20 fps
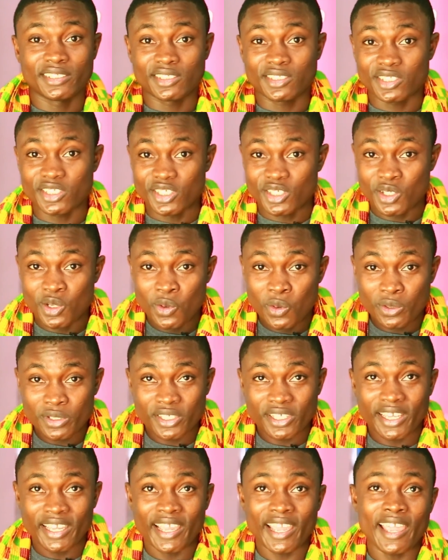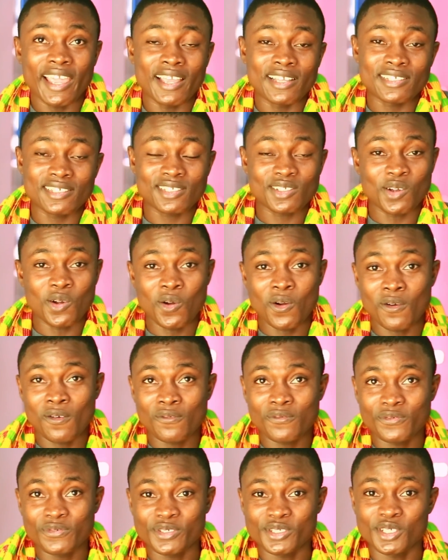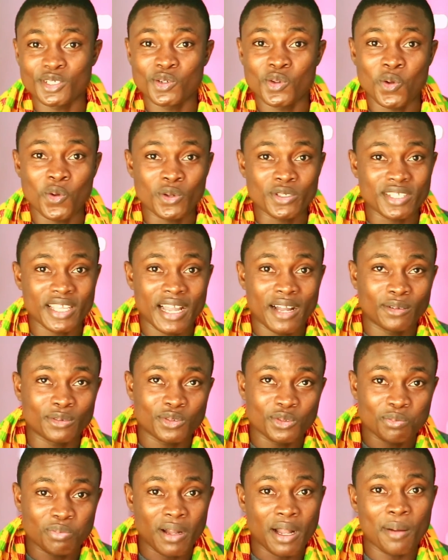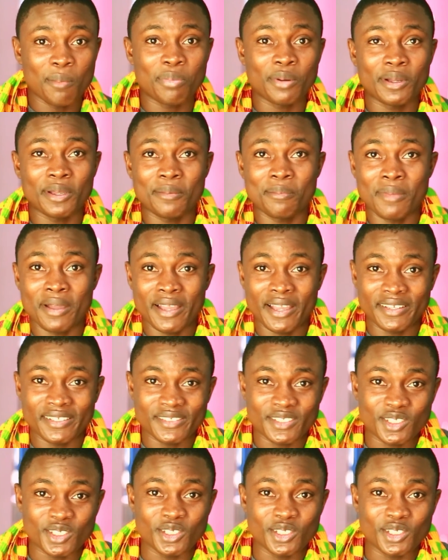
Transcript: She cooks her ass off. She knows how to pamper her man.